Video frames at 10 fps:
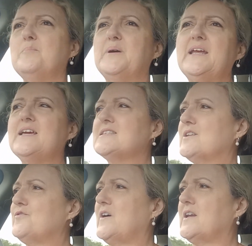But here's
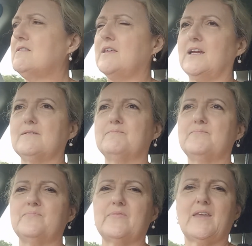the funny thing,
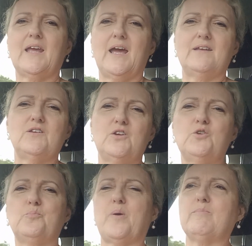and
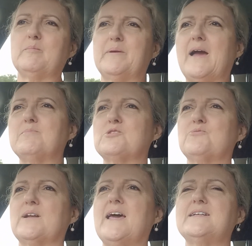you'll probably be able
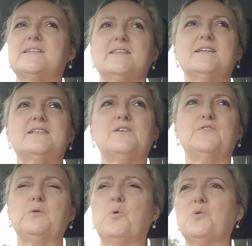to relate to this
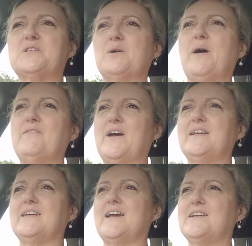if you also have
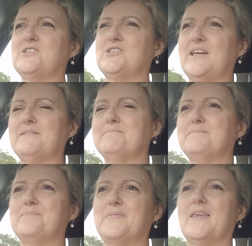ADHD.
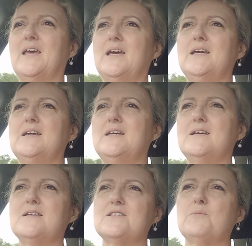
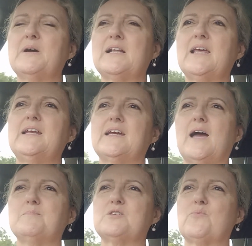So my cleaner
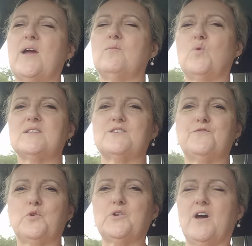comes around once
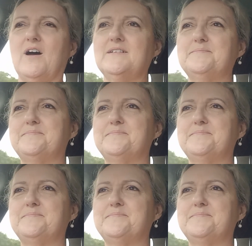a fortnight,